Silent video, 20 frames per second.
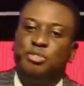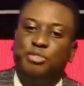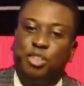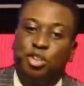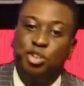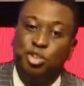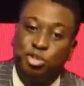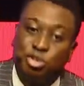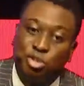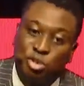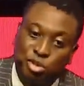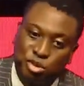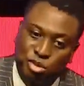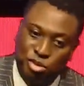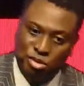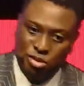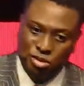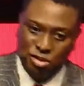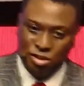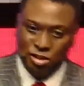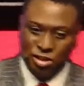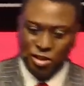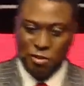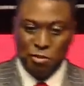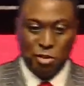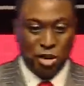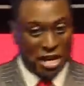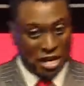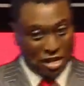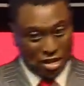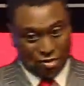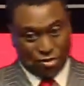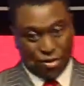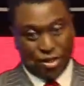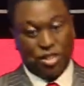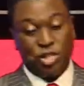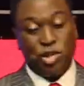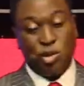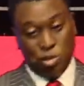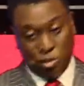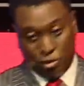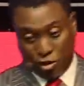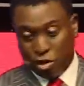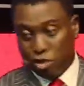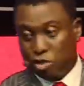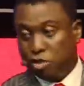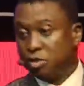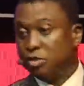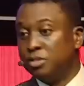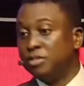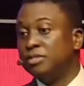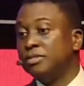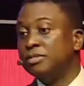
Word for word: follow through. But you are different. You will follow through.